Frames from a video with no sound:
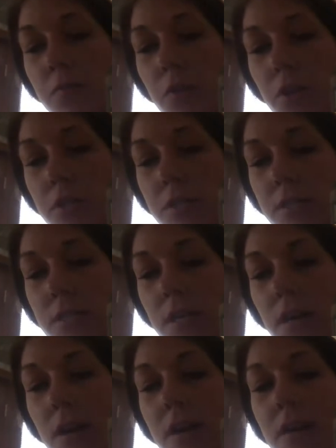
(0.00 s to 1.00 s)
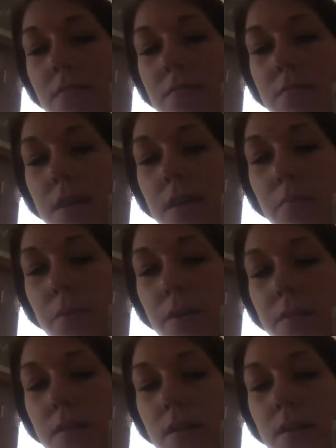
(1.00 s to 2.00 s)
first, then
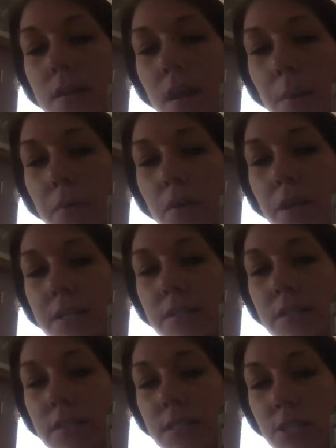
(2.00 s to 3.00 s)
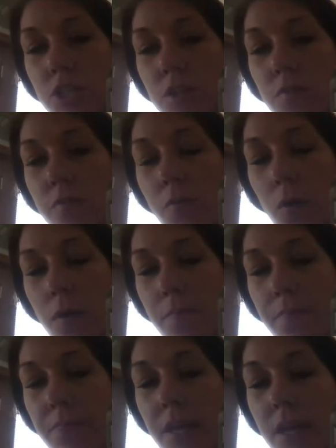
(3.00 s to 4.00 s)
put the number in digit form.
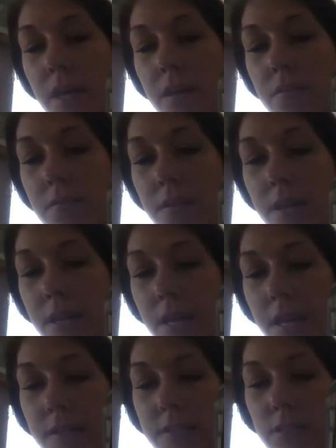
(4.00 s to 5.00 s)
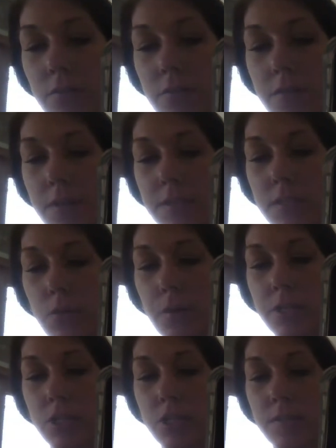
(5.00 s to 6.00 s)
Then answer these
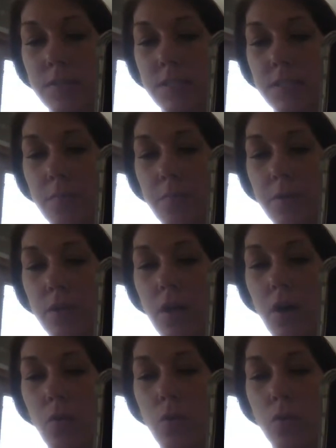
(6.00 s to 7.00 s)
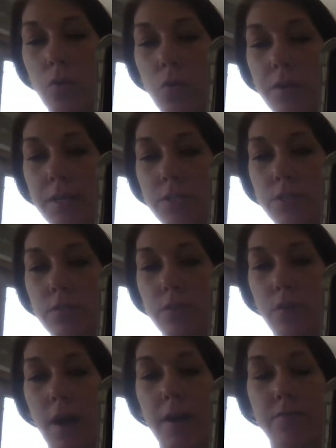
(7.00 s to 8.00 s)
questions down below according to the
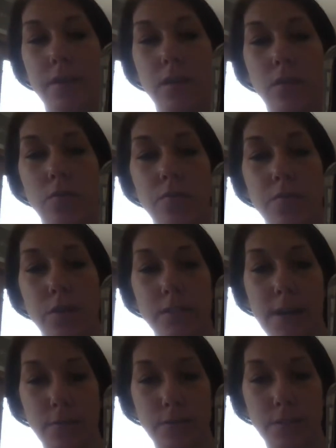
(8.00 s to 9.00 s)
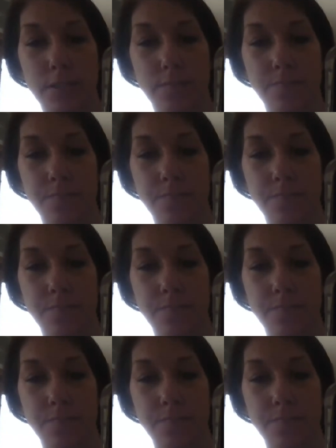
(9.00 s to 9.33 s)
graph that you filled out.